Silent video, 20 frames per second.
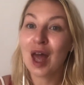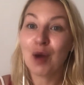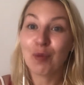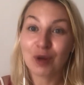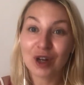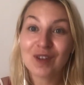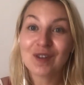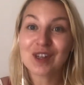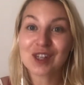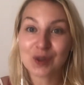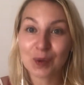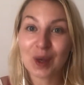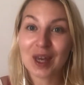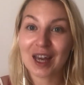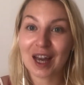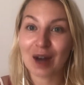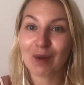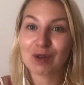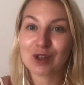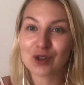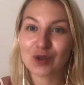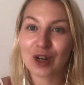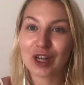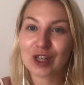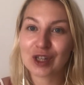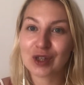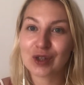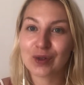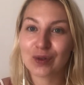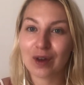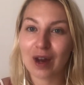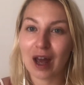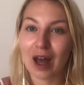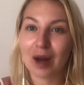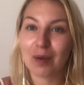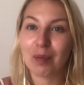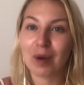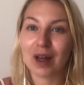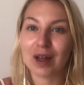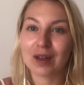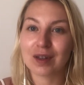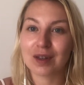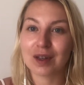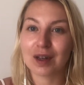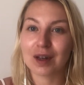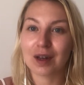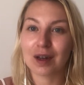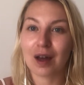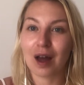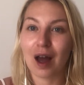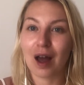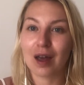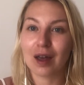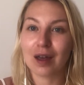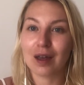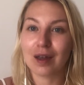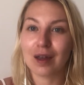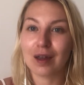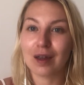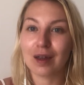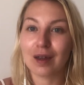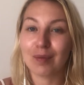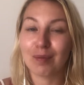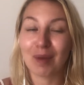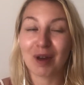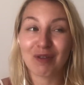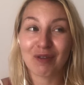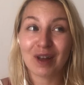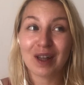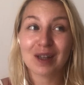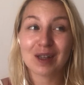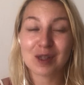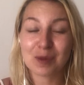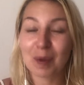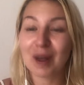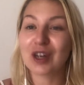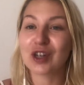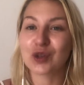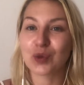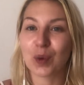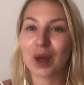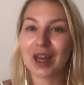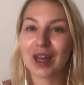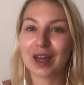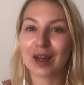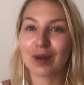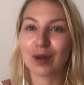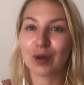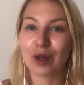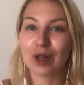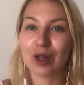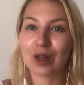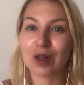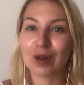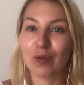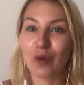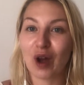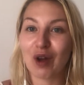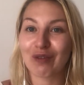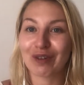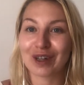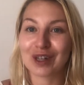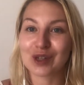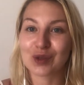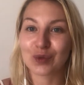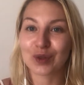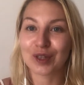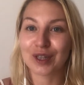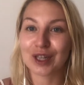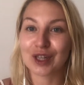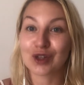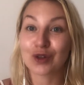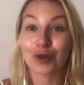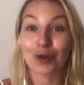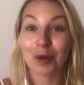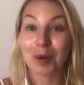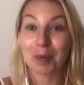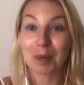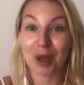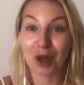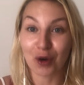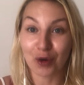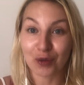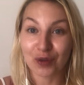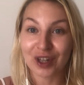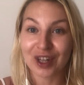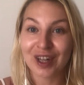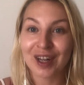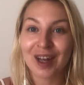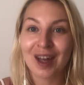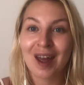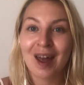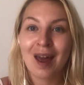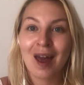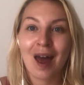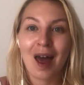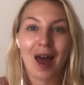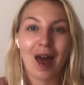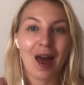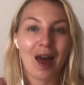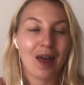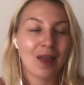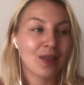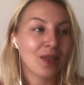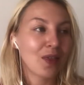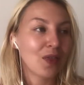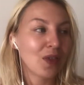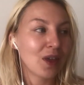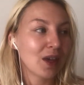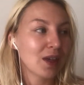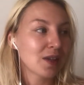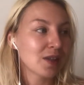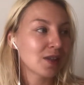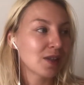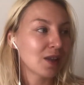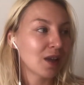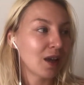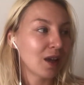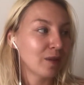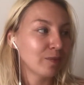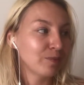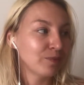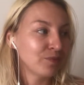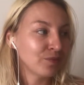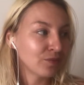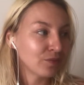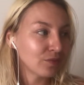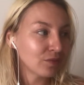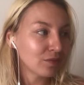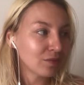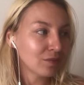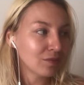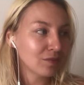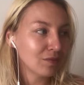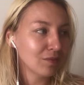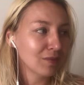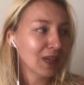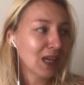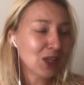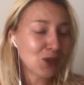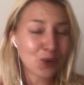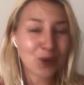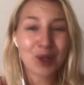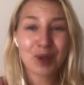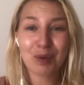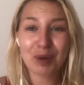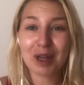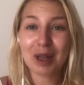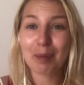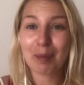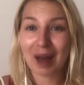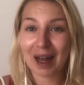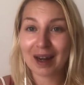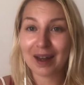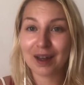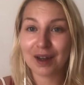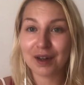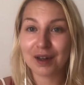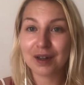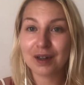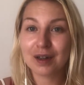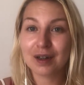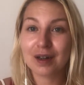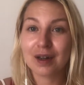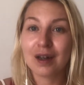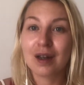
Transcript: previous week I was trying to do that, but my Spanish Wi-Fi is really screwing me over, and the thing is, it's really bad here.